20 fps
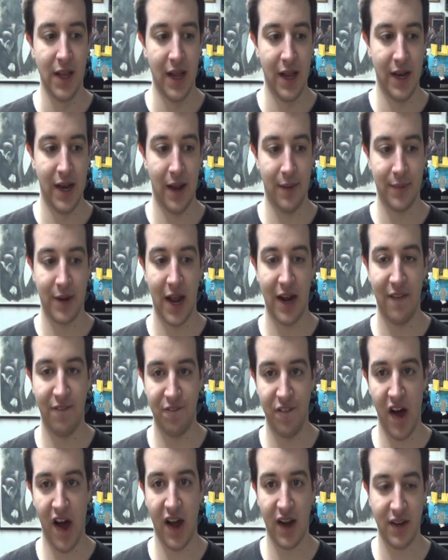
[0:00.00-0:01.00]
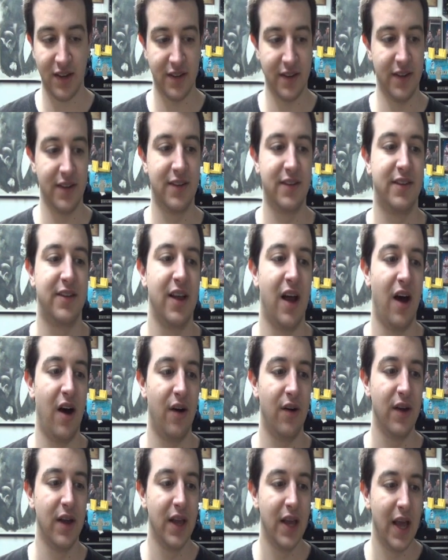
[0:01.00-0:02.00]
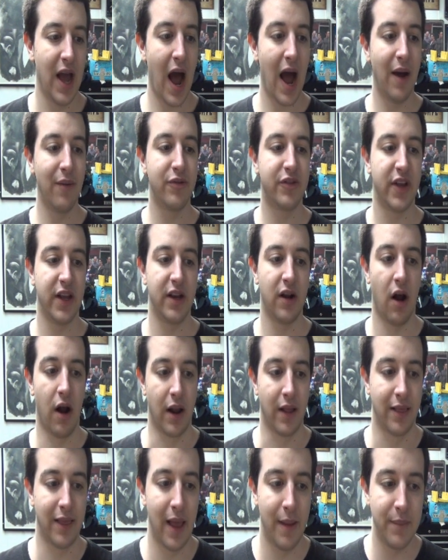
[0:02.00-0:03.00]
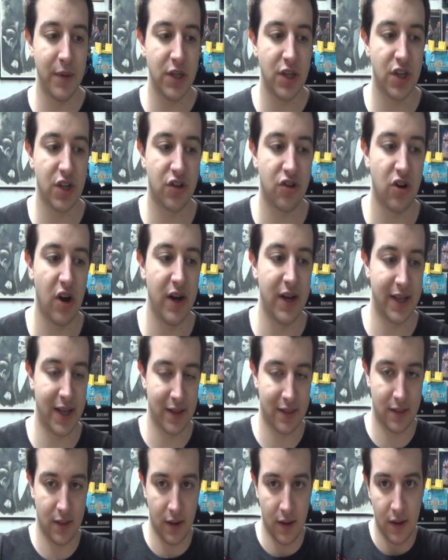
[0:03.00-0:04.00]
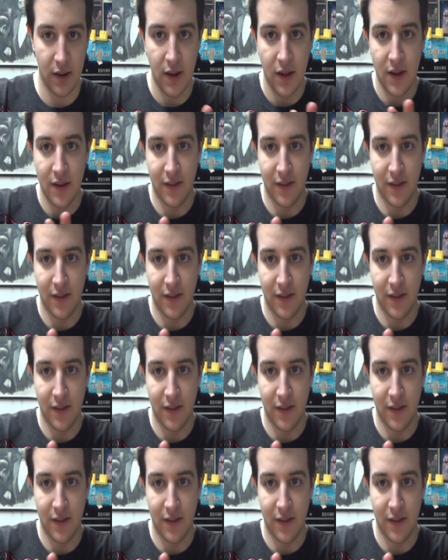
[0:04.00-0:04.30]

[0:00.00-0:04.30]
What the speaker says: I'm kind of fucked. So I was saying, alright, let me just try to get the